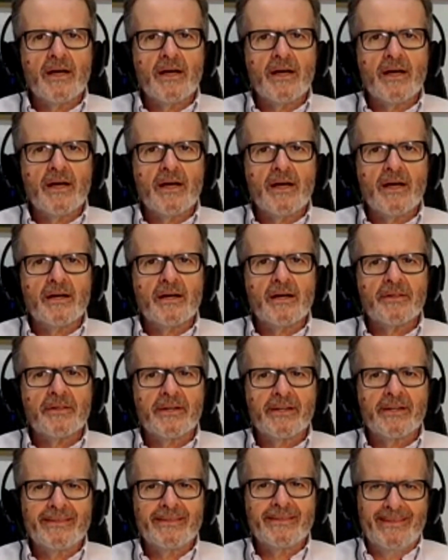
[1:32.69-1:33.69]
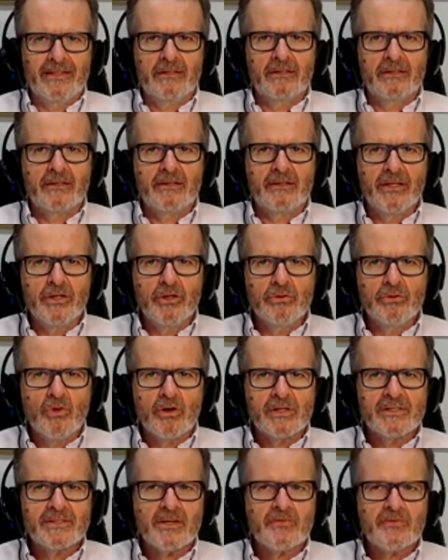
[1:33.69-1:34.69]
They knew more in
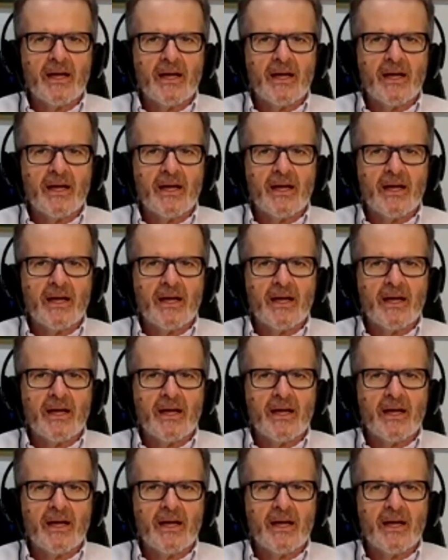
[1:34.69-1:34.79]
surface-guided